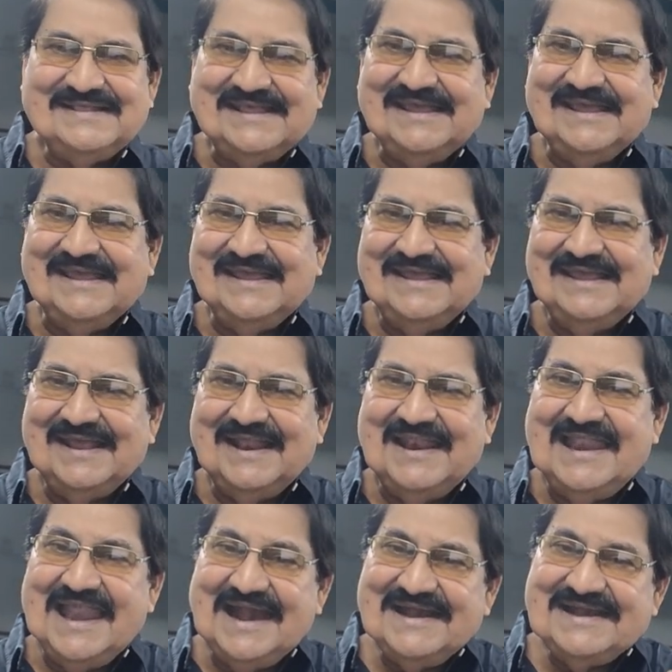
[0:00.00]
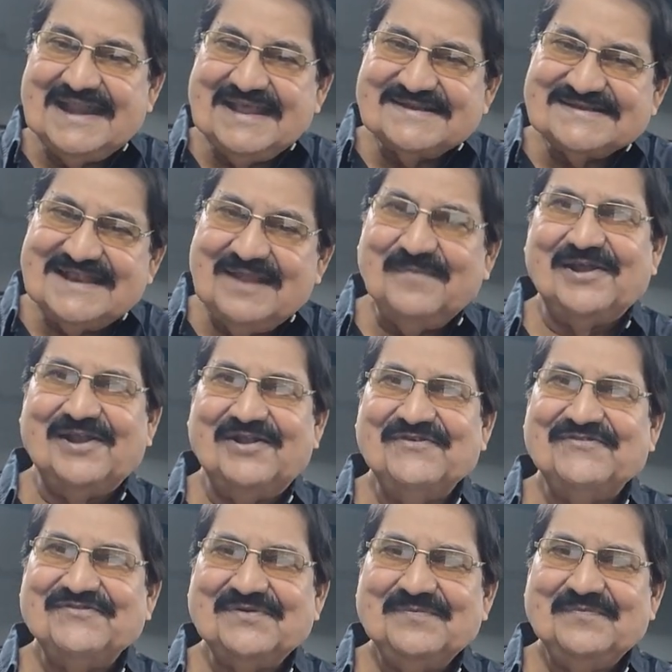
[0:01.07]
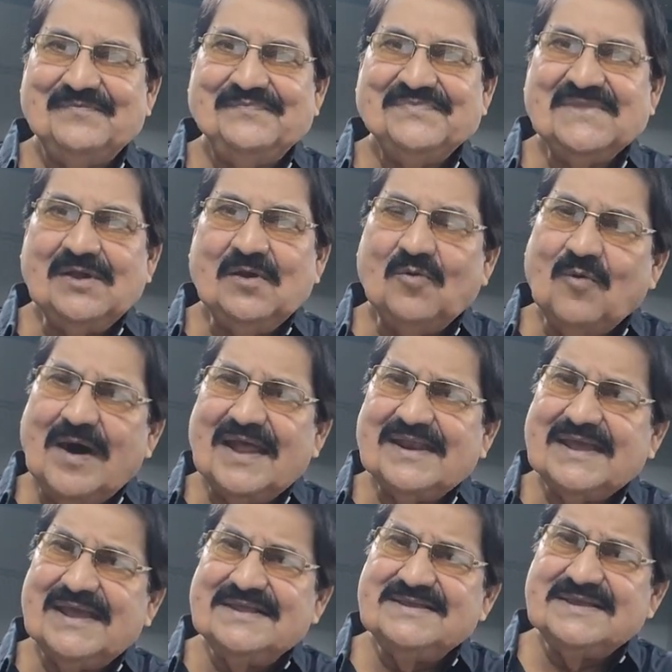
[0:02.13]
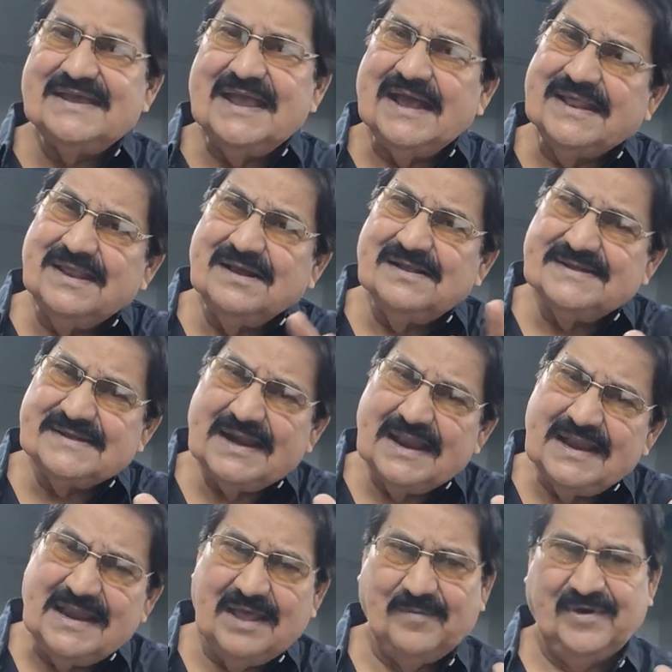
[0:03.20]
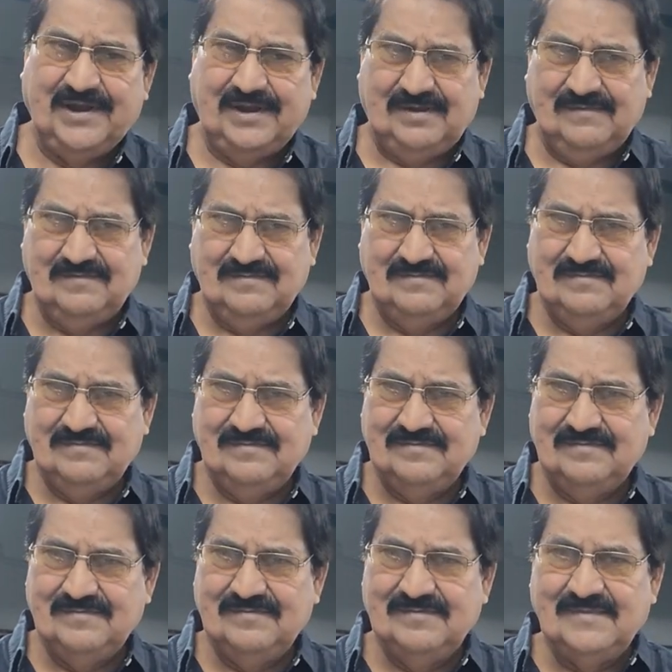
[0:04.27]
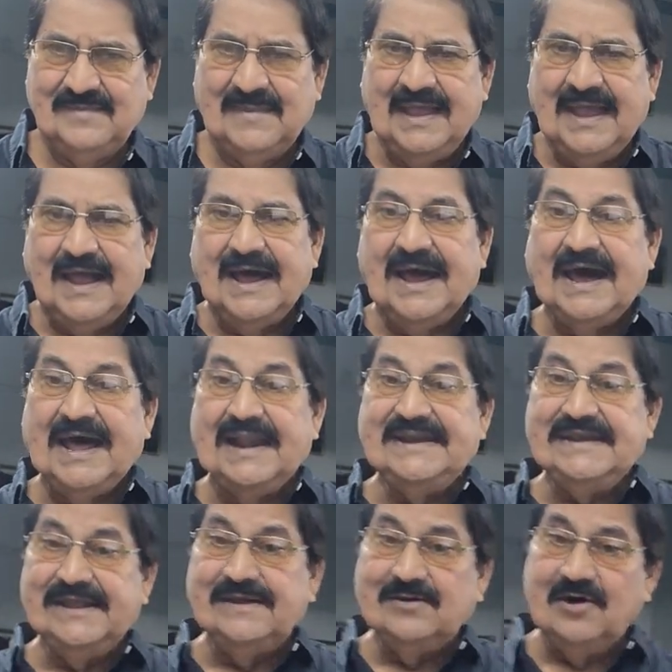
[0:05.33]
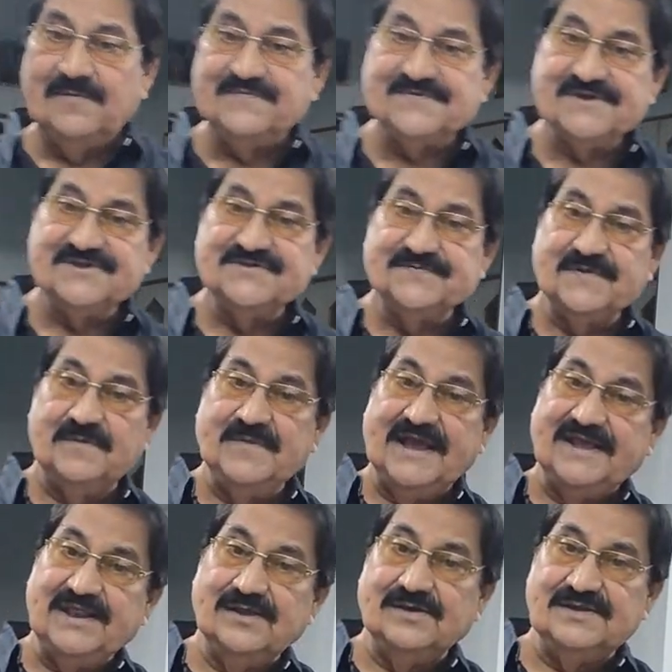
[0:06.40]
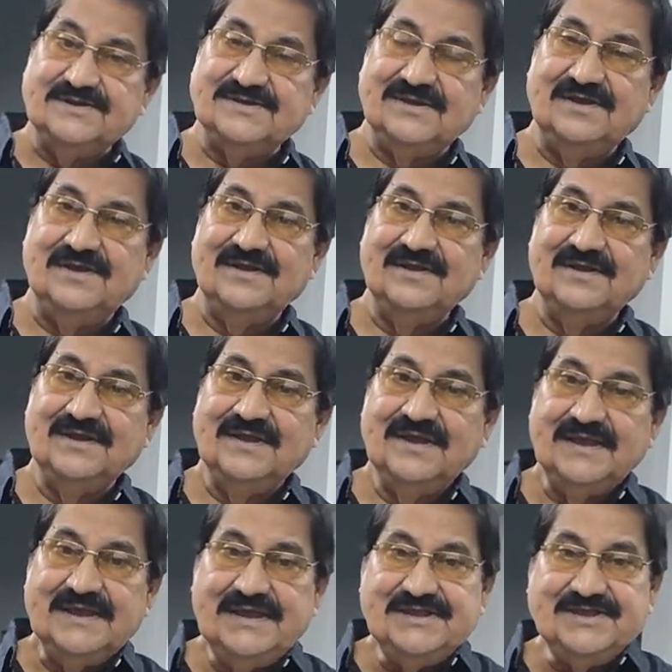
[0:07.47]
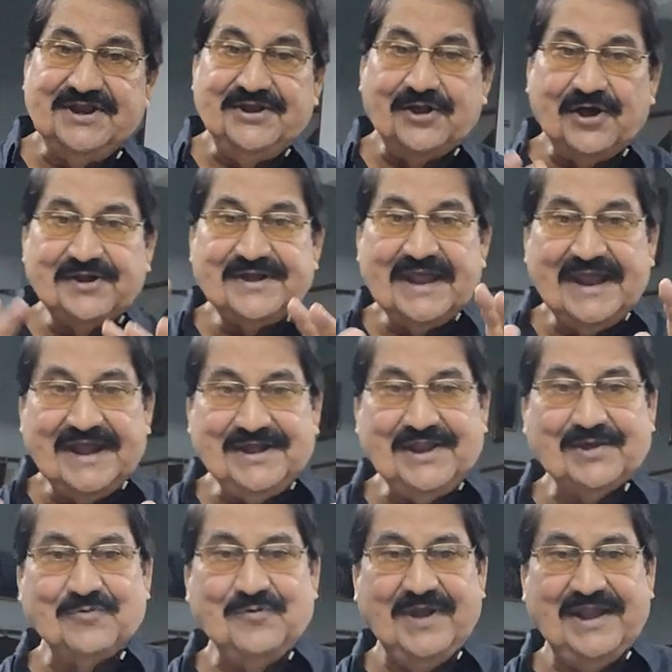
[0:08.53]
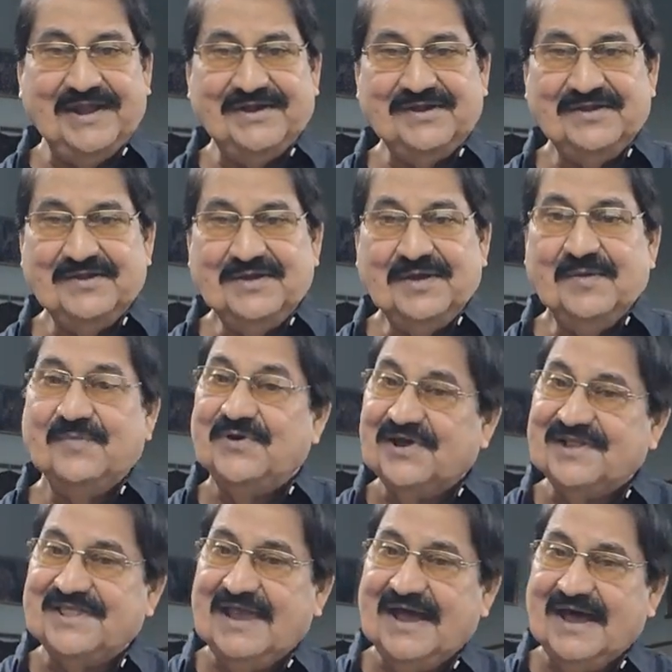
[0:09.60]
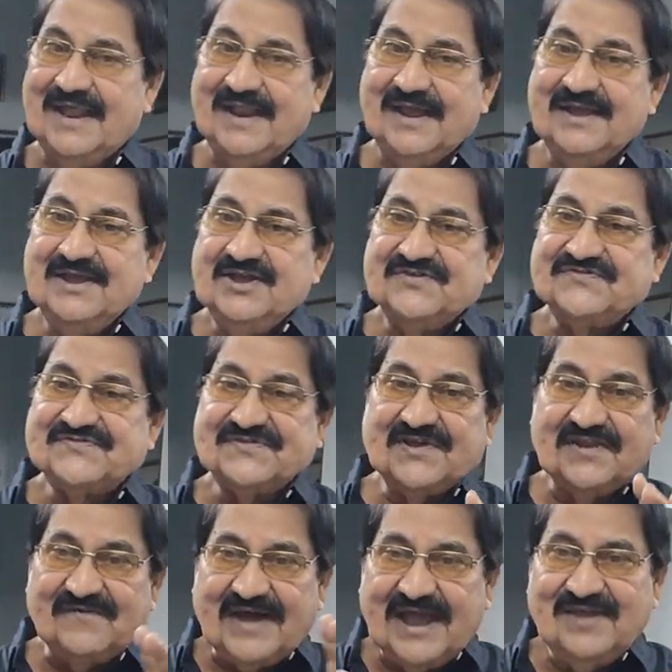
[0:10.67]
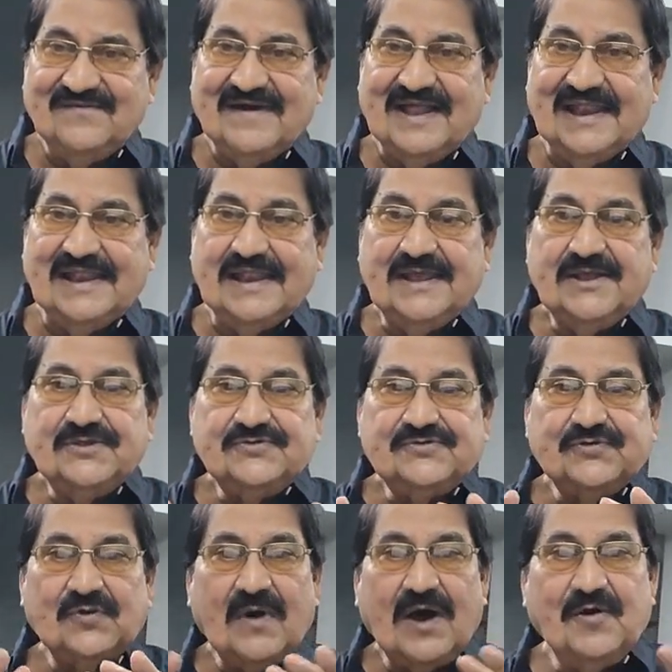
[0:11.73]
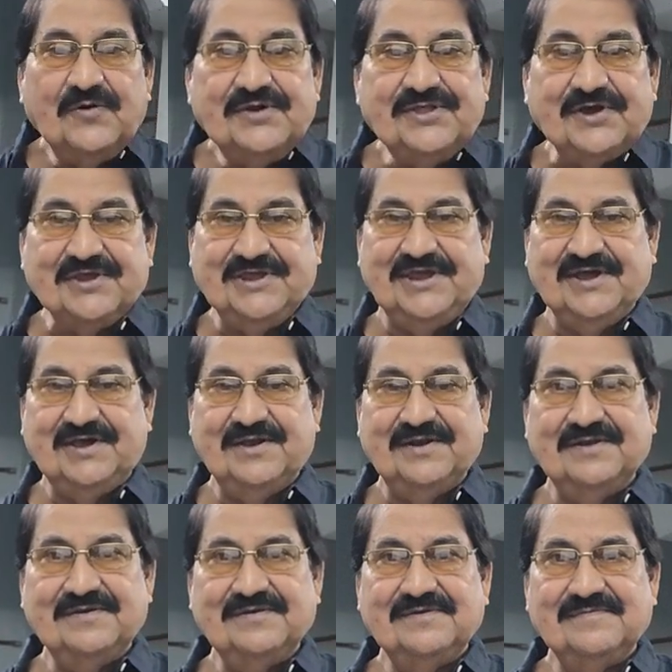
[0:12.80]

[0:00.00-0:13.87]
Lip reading: The landless laborers work as agricultural labor. Earning options from agriculture is not adequate for their survival throughout the year,